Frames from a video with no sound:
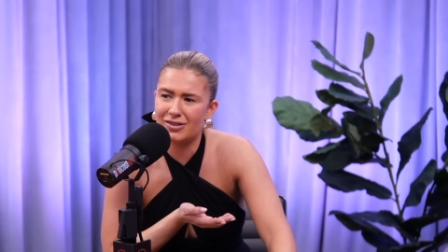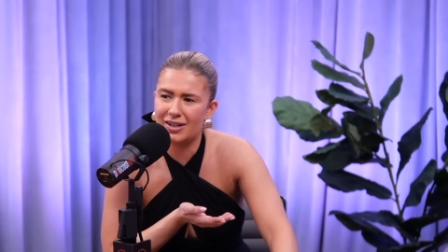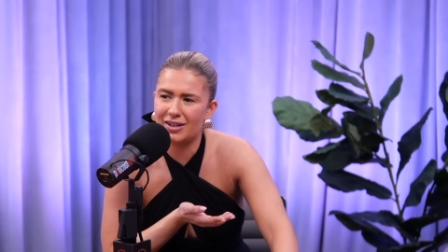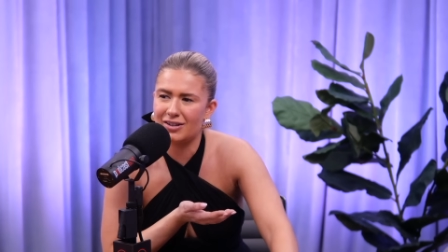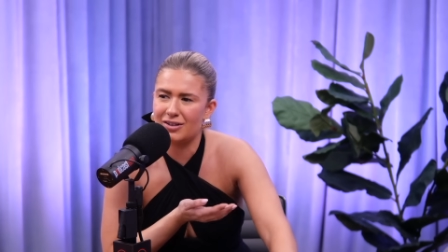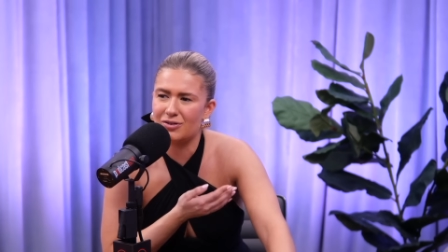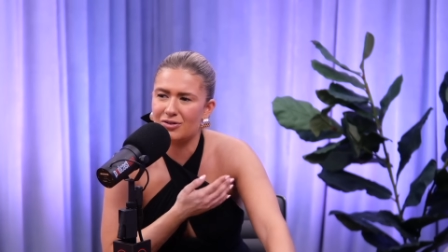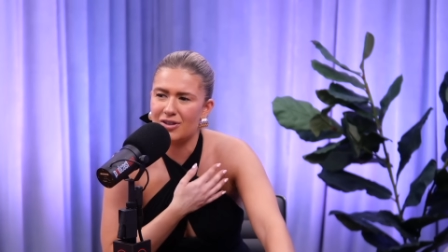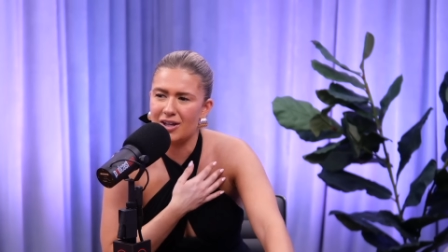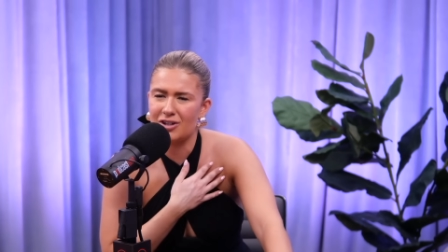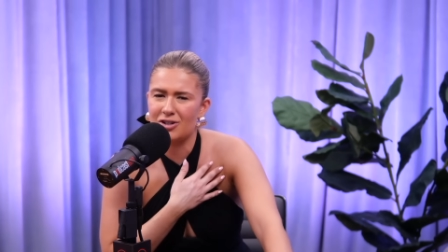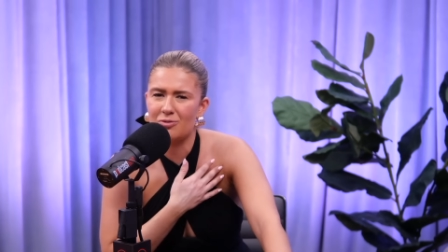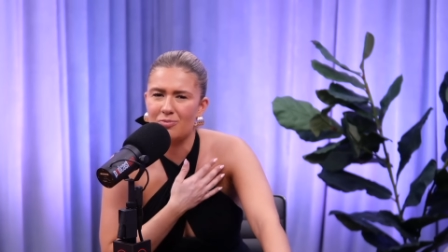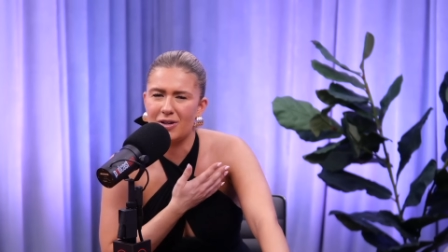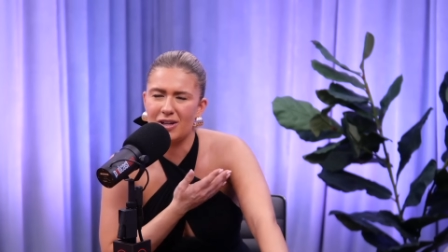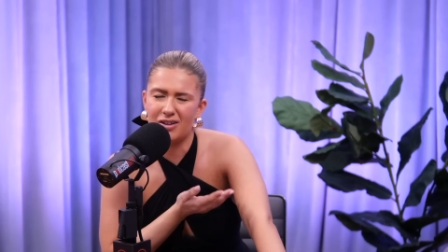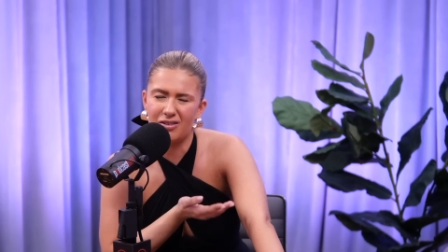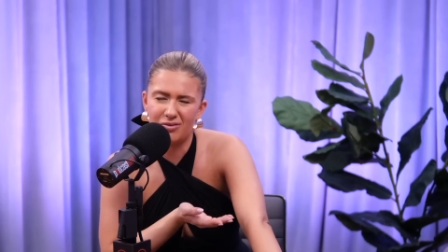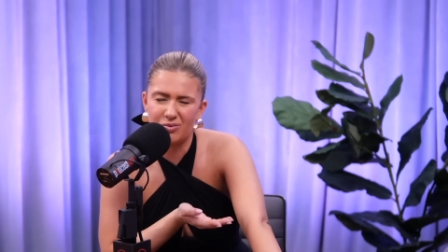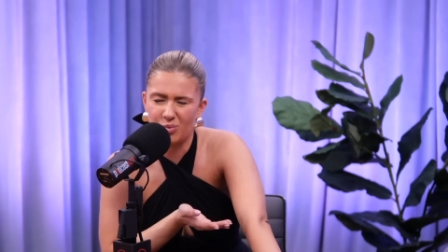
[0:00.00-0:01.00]
Like they should
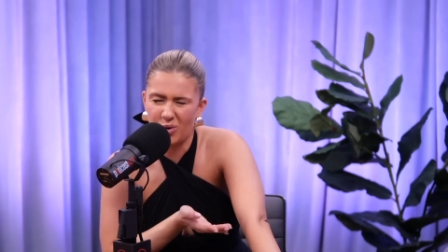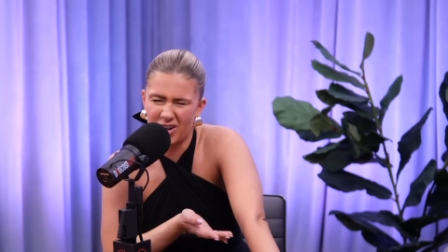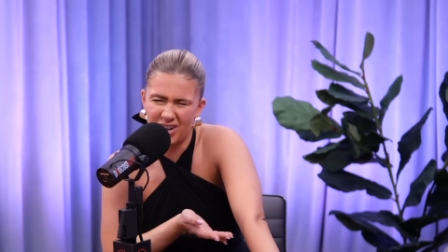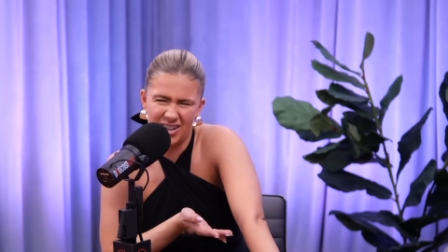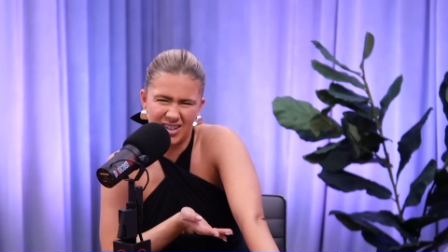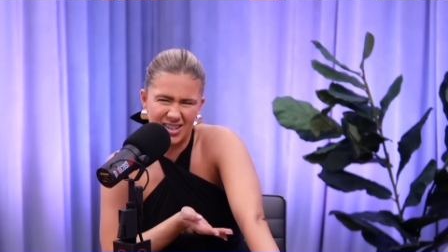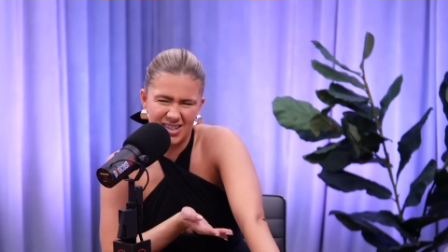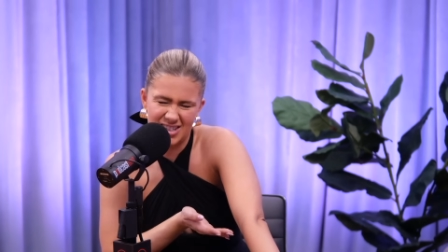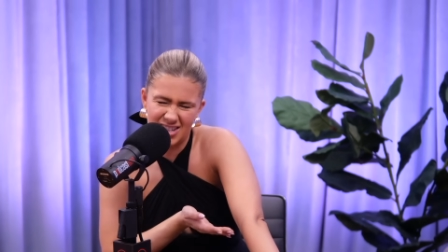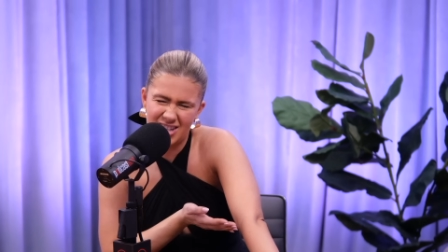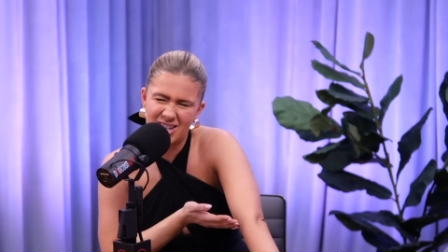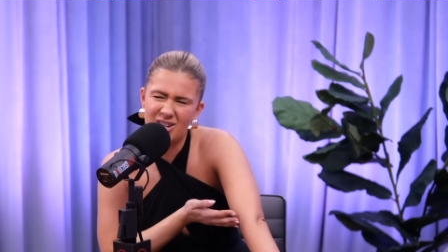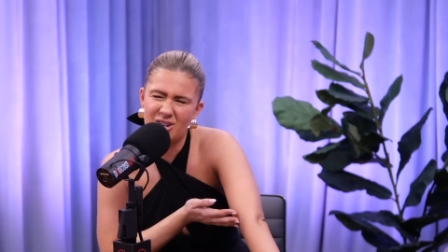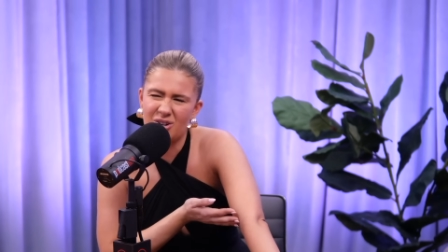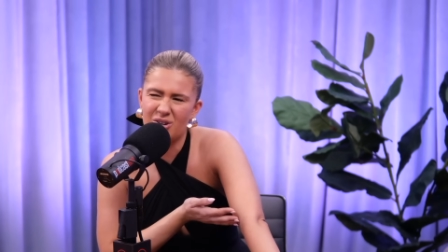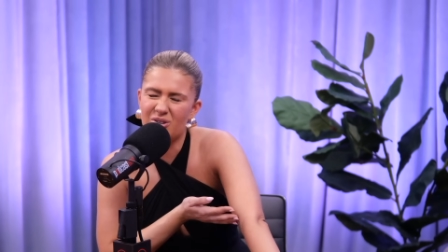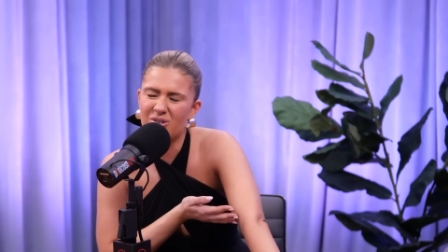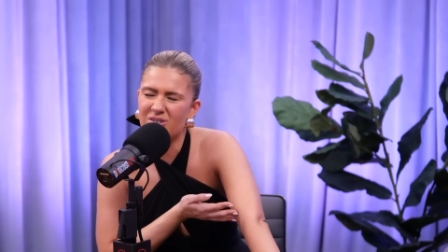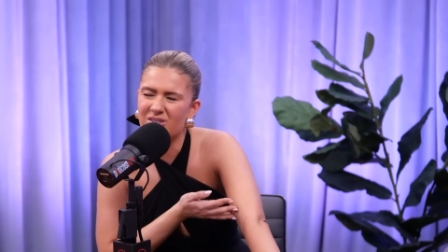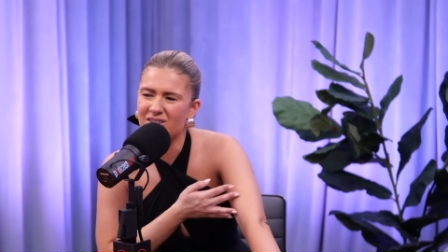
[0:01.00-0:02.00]
be wanting to see
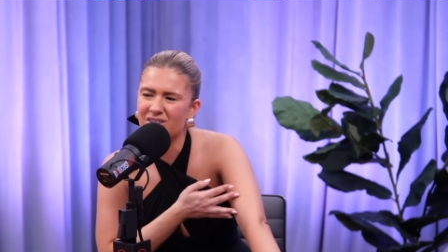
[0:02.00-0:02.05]
you.